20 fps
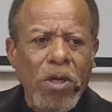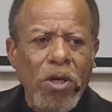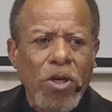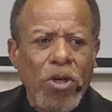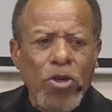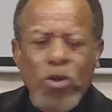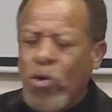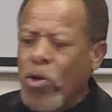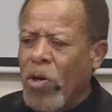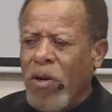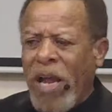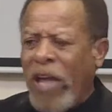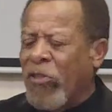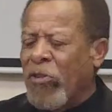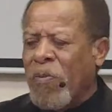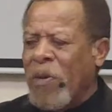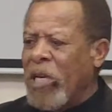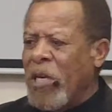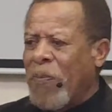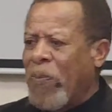You don't have
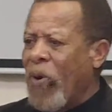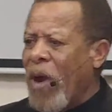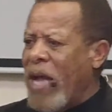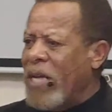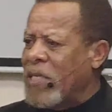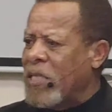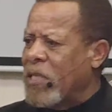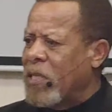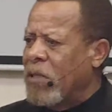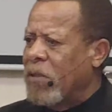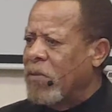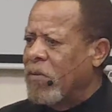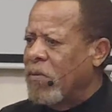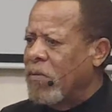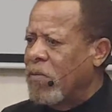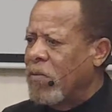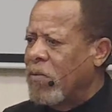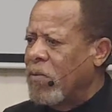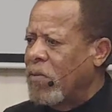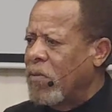to be depressed.
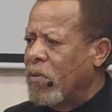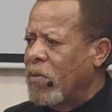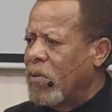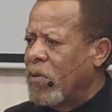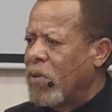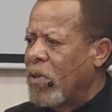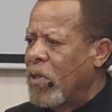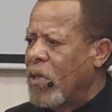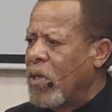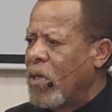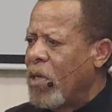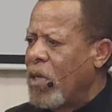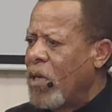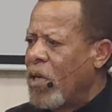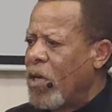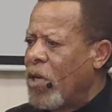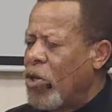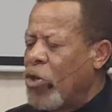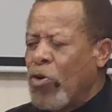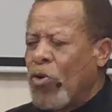
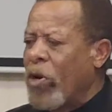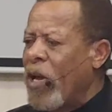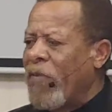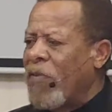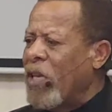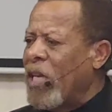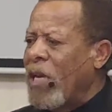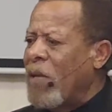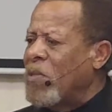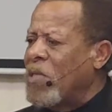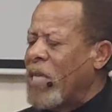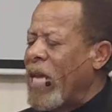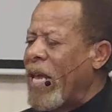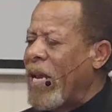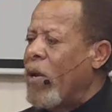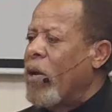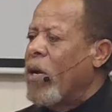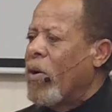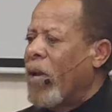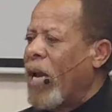You don't have to keep
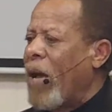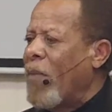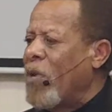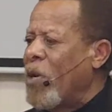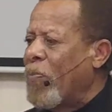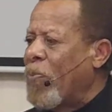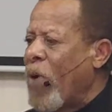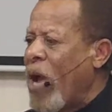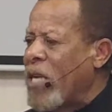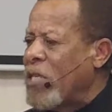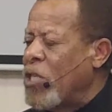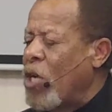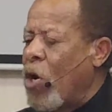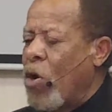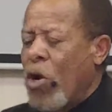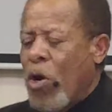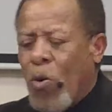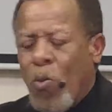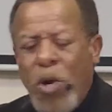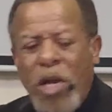saying, well, I'm depressed. No,
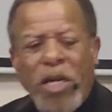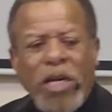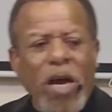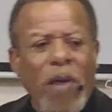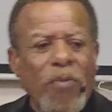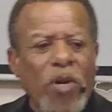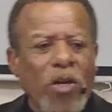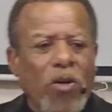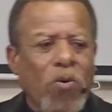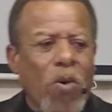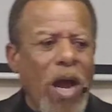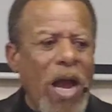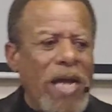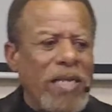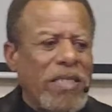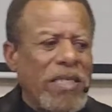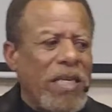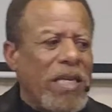we come to Christ.